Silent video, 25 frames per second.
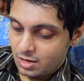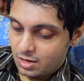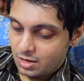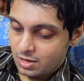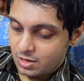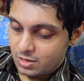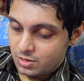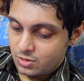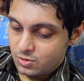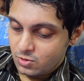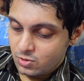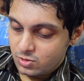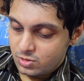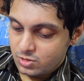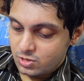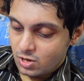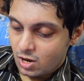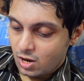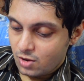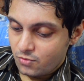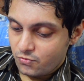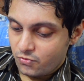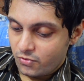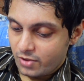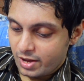You
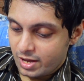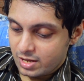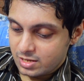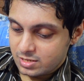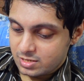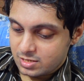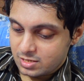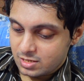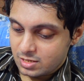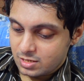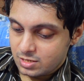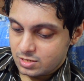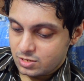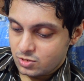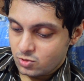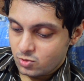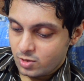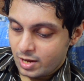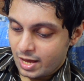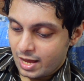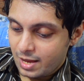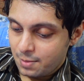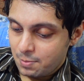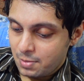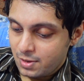talk fast. Should
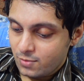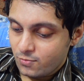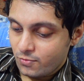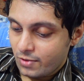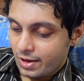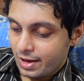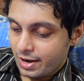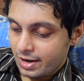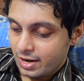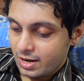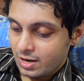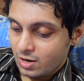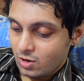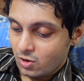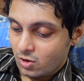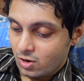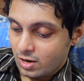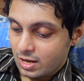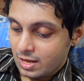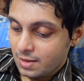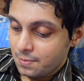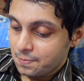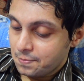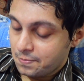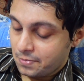I be worried or
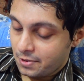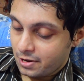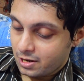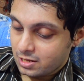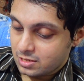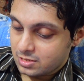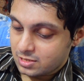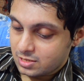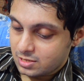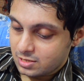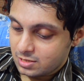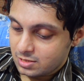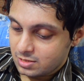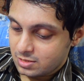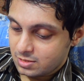impressed?